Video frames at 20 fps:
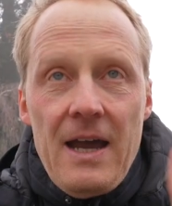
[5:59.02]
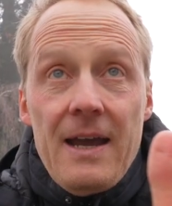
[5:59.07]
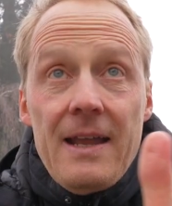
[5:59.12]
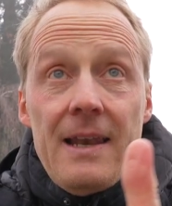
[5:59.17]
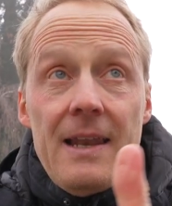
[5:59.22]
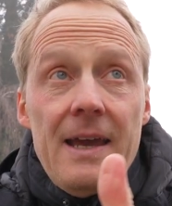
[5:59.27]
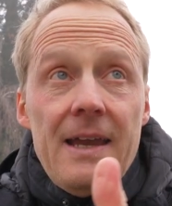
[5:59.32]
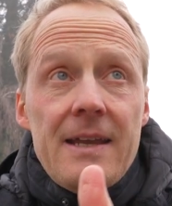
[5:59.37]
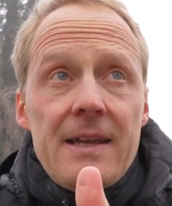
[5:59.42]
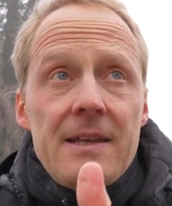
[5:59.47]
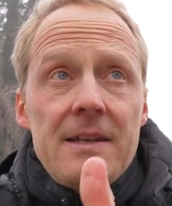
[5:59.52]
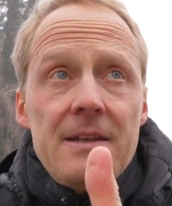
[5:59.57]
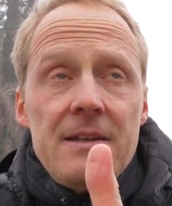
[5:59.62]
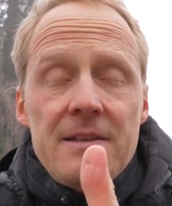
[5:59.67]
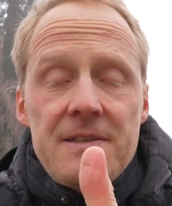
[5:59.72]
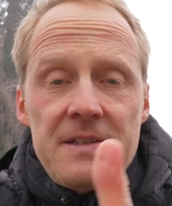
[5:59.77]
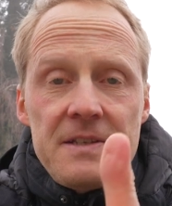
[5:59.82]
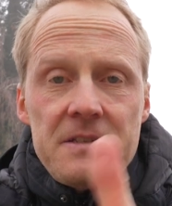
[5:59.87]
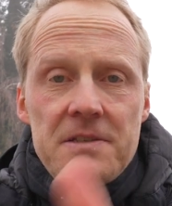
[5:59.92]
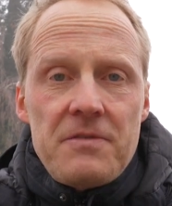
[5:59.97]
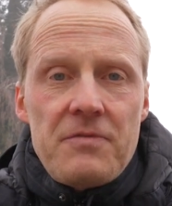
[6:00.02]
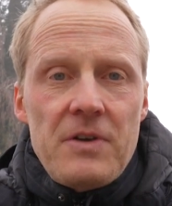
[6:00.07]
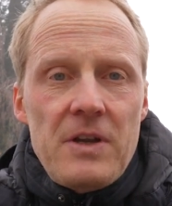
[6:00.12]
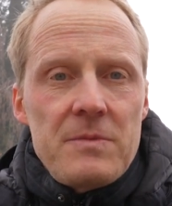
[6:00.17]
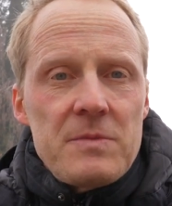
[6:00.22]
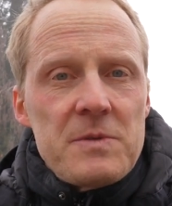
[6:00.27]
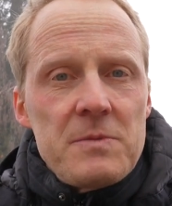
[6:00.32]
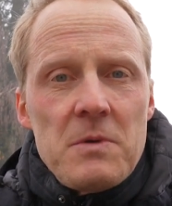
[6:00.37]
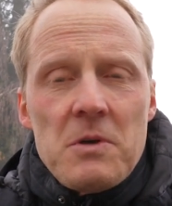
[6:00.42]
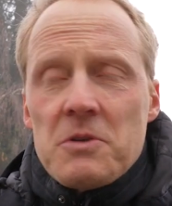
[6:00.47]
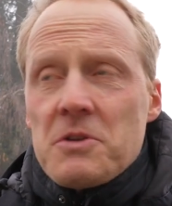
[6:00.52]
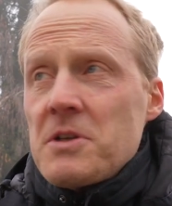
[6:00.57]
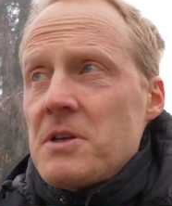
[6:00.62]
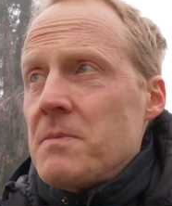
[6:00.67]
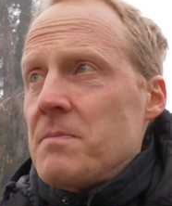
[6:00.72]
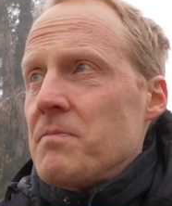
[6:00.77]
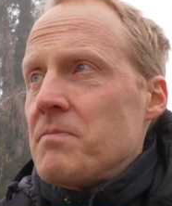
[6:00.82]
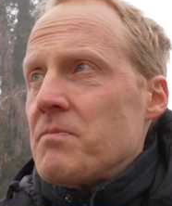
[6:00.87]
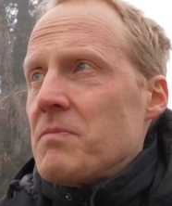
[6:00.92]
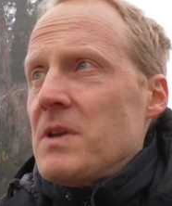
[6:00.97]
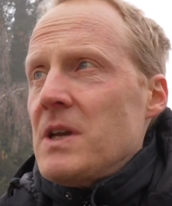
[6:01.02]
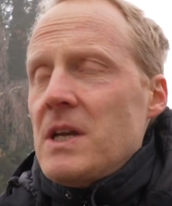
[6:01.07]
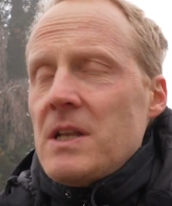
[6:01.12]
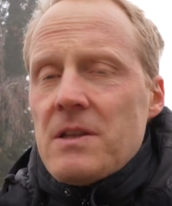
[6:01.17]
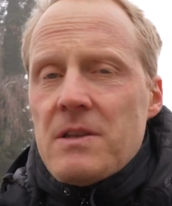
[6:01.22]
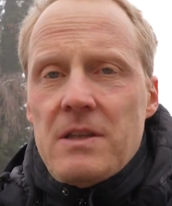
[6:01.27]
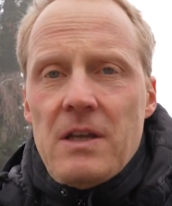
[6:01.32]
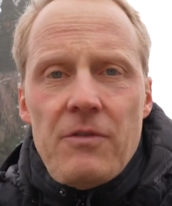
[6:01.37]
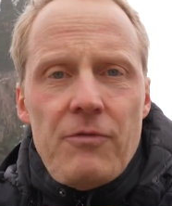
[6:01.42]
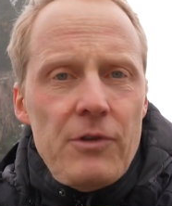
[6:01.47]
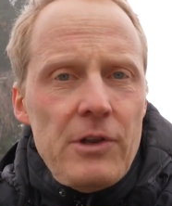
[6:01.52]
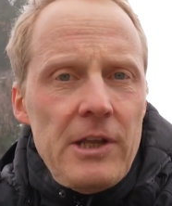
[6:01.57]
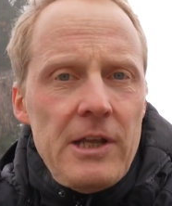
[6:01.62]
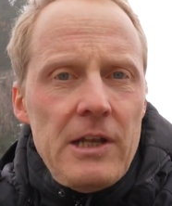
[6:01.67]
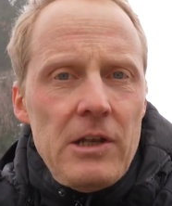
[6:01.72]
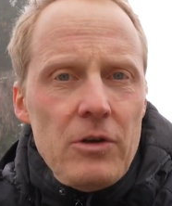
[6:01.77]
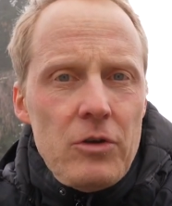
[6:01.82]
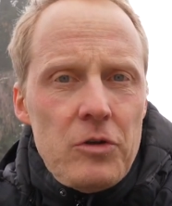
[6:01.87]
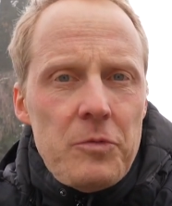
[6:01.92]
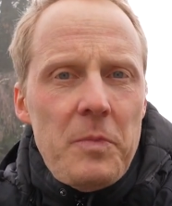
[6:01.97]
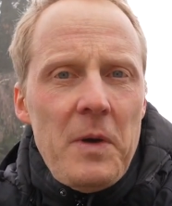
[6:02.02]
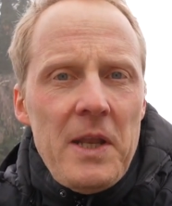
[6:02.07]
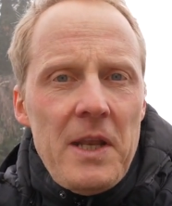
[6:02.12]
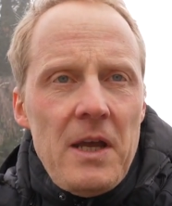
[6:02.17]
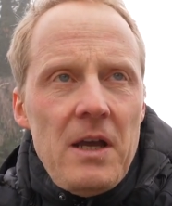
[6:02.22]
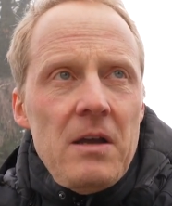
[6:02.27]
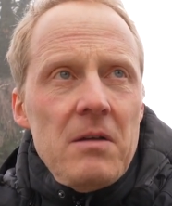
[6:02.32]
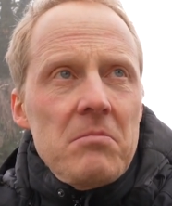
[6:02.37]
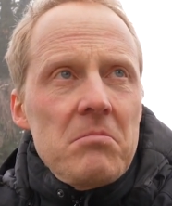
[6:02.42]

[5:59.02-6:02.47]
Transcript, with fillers: I like it in the sixty frames mode. It definitely looked better.